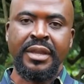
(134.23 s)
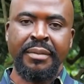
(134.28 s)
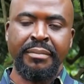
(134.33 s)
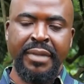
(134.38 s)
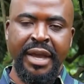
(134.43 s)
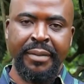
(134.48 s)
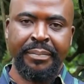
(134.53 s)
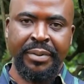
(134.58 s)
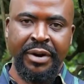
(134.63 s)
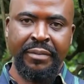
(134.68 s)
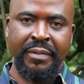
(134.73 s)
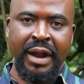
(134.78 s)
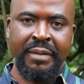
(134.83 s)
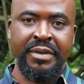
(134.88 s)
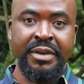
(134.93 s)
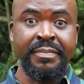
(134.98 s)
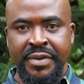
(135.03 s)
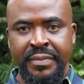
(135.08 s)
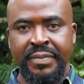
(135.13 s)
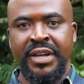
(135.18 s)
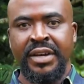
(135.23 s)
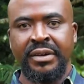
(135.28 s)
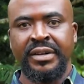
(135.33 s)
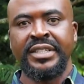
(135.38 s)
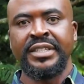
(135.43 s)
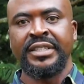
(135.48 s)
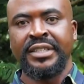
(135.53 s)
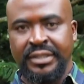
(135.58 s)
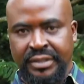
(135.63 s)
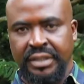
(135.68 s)
May probably
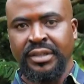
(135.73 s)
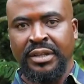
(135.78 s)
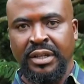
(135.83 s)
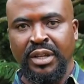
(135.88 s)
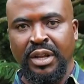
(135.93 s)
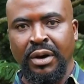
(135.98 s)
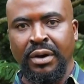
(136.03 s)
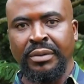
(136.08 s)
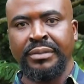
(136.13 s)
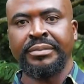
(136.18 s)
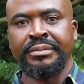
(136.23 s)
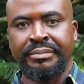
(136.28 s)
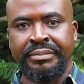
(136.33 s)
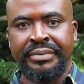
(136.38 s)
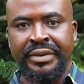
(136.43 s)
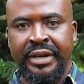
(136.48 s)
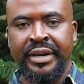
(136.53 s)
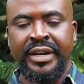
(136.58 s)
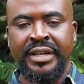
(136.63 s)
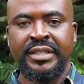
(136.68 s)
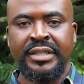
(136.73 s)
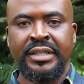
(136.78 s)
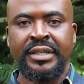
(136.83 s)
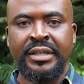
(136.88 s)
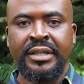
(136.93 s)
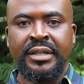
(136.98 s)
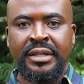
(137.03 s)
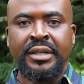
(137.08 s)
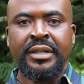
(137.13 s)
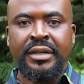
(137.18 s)
biblically, no, but
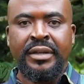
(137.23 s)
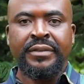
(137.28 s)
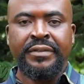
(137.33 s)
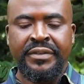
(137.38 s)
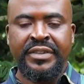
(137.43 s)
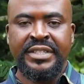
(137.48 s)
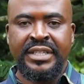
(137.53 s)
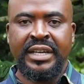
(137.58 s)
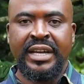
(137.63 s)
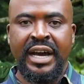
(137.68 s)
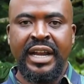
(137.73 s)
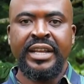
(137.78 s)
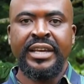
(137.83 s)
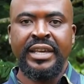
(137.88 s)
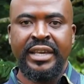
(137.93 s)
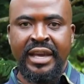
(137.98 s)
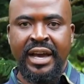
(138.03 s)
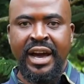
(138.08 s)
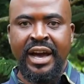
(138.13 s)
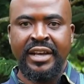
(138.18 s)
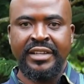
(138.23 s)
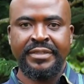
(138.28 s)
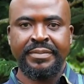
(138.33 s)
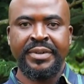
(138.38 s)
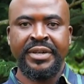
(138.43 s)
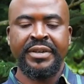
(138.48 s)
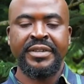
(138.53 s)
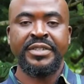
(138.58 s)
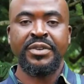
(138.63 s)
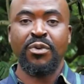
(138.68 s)
physically it has,
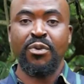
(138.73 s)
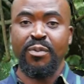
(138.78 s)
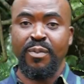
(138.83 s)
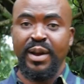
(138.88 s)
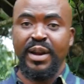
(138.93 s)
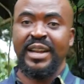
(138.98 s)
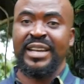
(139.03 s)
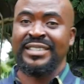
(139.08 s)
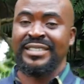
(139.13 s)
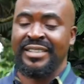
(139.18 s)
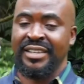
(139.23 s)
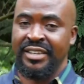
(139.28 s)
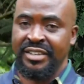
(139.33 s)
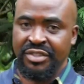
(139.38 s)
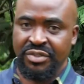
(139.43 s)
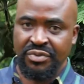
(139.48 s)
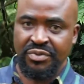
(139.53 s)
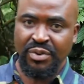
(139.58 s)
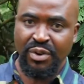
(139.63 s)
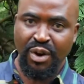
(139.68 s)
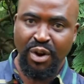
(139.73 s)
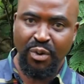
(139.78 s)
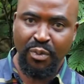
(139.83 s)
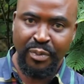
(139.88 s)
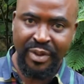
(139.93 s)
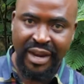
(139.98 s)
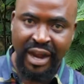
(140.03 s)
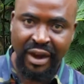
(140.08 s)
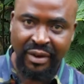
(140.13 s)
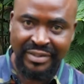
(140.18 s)
because a woman that stays too
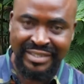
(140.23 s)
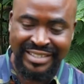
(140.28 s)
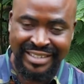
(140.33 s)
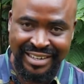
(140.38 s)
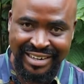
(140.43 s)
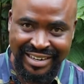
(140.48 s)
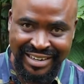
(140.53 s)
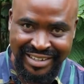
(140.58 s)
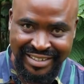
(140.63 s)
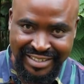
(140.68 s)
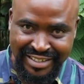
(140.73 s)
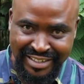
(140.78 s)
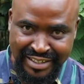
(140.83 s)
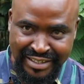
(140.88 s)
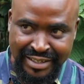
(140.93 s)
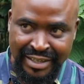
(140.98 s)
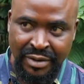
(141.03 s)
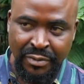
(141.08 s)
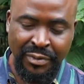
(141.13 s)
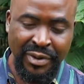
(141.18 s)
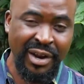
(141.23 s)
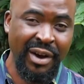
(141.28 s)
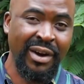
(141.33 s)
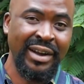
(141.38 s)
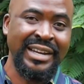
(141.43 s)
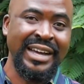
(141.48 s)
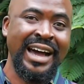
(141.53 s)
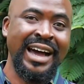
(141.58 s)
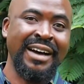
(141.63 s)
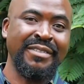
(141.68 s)
long without secreting,
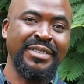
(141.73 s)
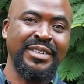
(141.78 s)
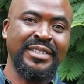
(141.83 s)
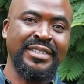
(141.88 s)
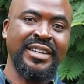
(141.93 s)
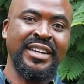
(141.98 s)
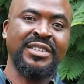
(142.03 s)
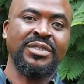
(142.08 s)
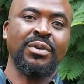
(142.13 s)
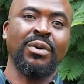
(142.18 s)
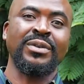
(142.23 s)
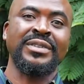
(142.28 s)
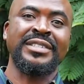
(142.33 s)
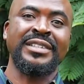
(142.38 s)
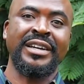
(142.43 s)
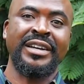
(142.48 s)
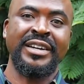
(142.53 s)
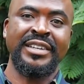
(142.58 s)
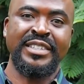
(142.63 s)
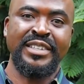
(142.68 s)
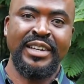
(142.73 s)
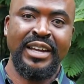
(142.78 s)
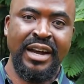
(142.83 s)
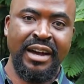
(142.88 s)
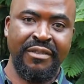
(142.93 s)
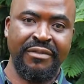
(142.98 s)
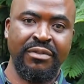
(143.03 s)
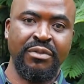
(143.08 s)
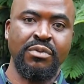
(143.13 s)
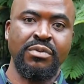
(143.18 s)
without having sex or secreting
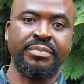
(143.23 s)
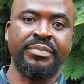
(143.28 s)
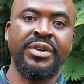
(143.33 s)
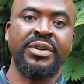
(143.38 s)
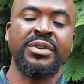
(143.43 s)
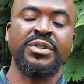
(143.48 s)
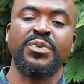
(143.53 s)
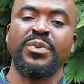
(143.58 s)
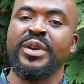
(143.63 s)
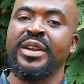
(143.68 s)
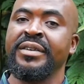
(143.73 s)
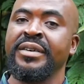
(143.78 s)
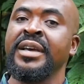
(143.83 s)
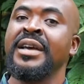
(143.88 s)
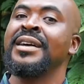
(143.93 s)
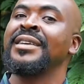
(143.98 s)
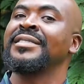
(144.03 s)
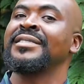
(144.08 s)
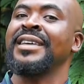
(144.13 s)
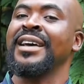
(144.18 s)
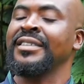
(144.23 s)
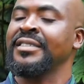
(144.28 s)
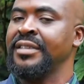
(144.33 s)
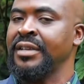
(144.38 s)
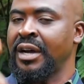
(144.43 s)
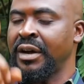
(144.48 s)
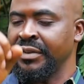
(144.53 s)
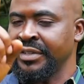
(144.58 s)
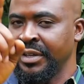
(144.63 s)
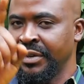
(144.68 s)
her fluid, because whenever
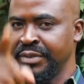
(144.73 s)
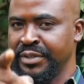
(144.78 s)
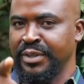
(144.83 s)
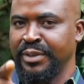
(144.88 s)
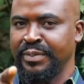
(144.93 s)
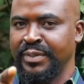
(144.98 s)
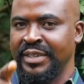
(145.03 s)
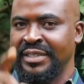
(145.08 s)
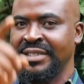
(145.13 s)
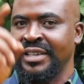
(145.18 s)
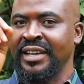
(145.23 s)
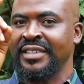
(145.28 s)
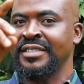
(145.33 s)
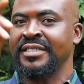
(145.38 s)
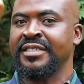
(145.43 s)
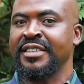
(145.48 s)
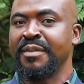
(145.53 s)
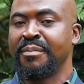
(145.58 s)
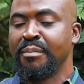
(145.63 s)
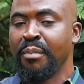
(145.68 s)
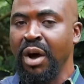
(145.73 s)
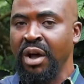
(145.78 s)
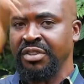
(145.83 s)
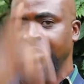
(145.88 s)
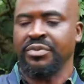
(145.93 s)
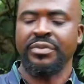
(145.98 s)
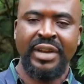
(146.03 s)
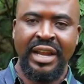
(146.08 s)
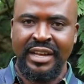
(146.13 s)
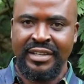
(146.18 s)
sex, I'll tell you something, sex is the
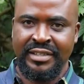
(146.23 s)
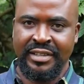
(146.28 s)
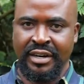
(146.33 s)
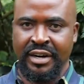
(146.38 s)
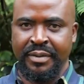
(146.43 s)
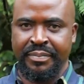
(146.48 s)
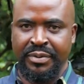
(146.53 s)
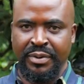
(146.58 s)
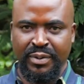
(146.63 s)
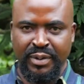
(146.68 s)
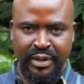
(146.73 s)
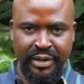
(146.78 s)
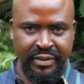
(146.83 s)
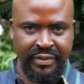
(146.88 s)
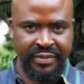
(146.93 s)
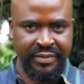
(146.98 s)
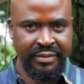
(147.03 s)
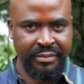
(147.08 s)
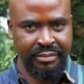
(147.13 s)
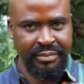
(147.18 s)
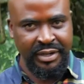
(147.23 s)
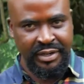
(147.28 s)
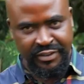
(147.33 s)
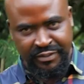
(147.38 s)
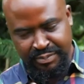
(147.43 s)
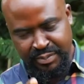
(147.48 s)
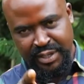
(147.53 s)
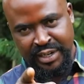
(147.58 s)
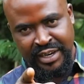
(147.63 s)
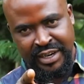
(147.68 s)
most relaxed therapy on earth.
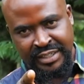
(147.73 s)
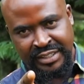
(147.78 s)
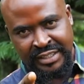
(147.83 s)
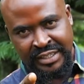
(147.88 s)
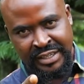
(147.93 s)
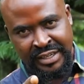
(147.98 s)
Believe me that.